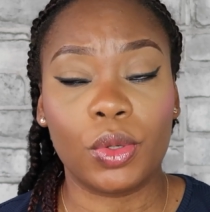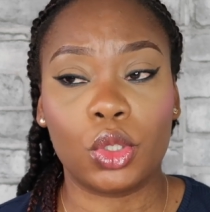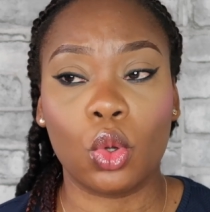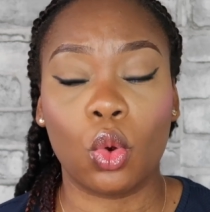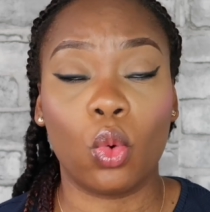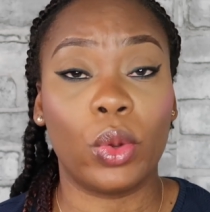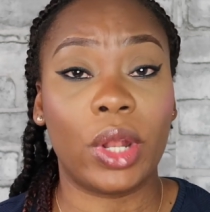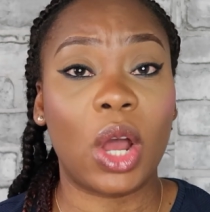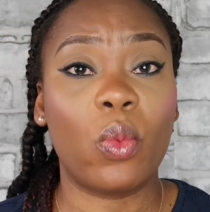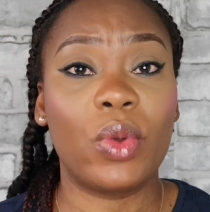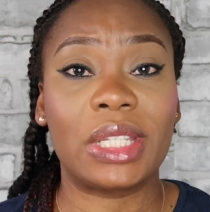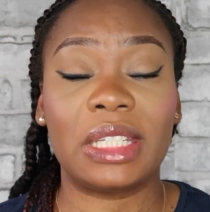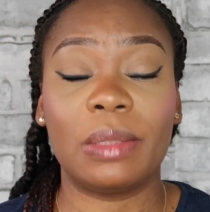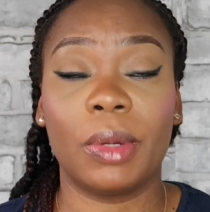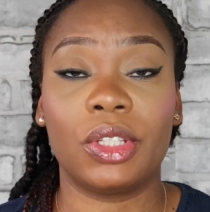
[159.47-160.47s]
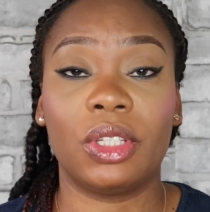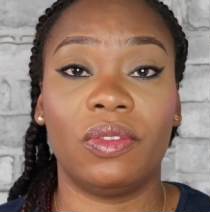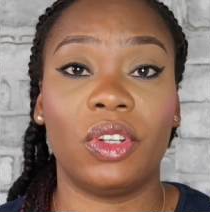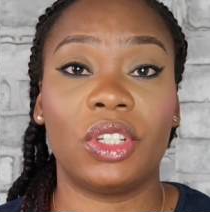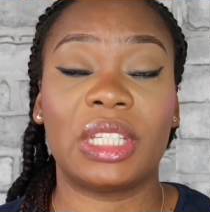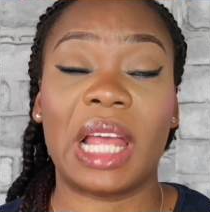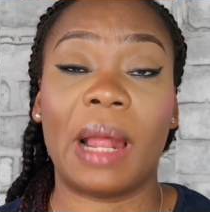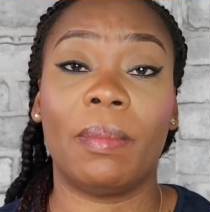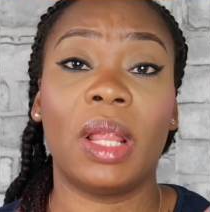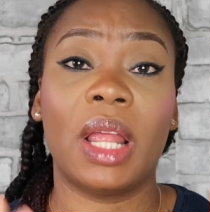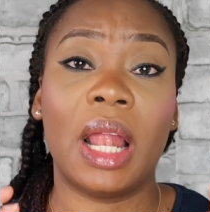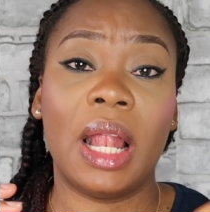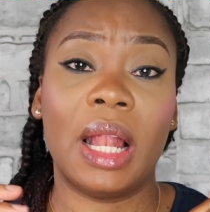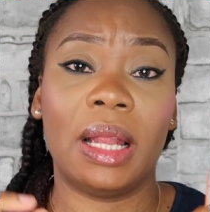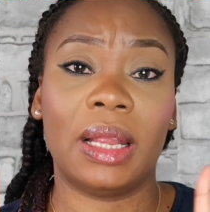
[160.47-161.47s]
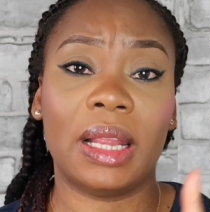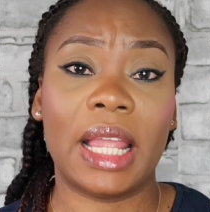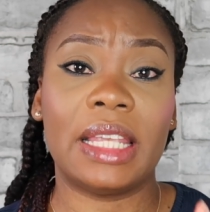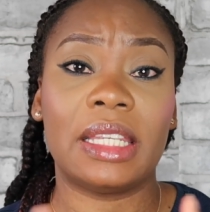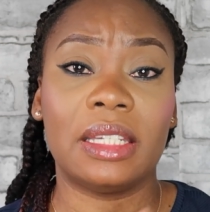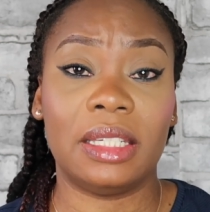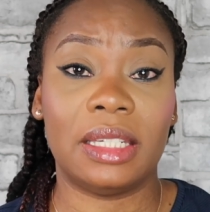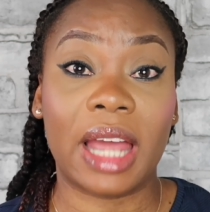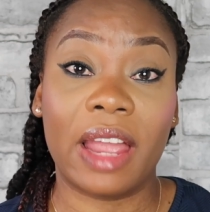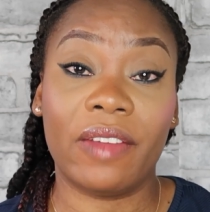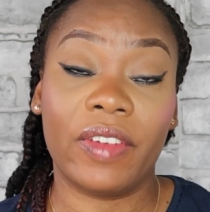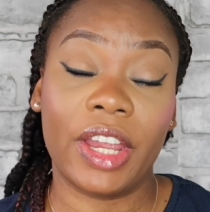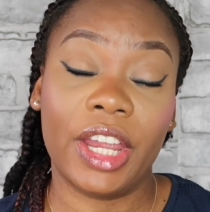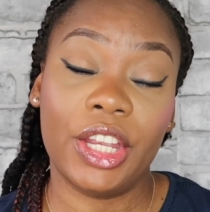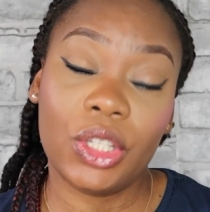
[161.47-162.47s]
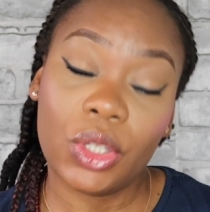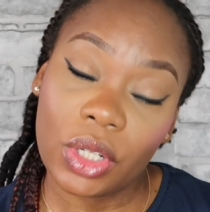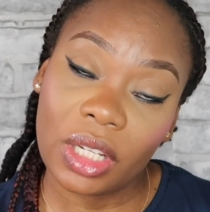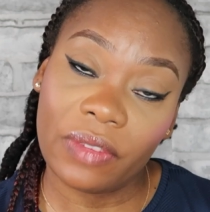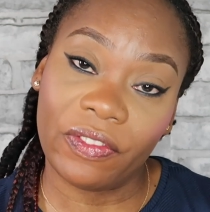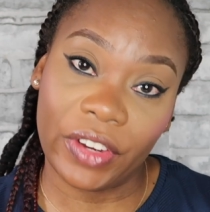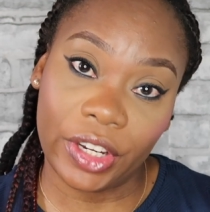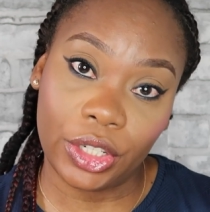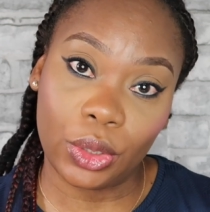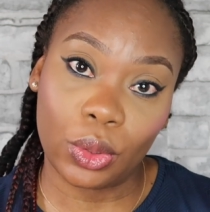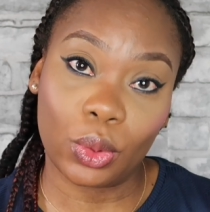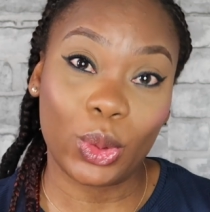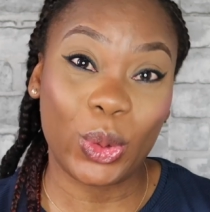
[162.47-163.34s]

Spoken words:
So without wasting much of your time, let's dive into the video.